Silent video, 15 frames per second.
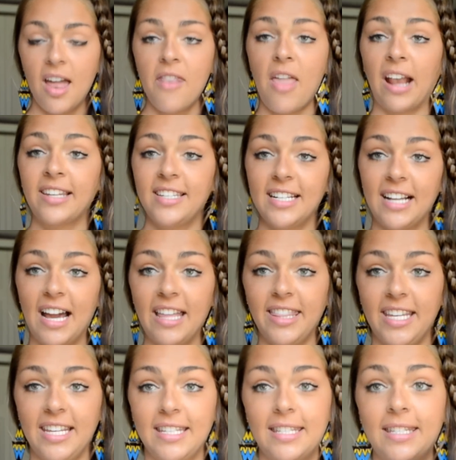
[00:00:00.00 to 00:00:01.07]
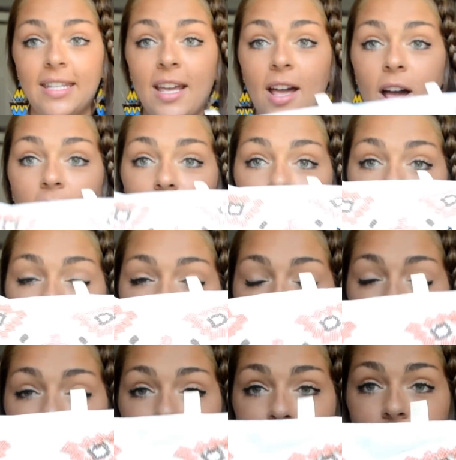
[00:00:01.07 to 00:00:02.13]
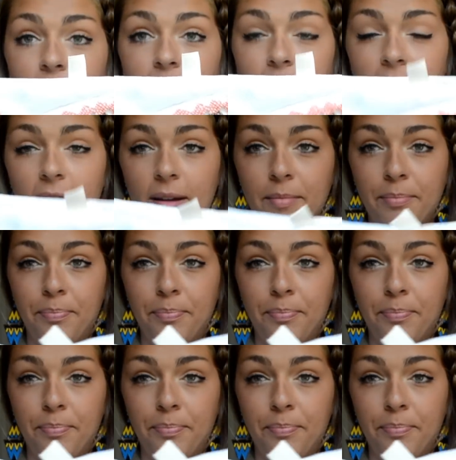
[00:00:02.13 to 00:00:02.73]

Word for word: Next I got this beautiful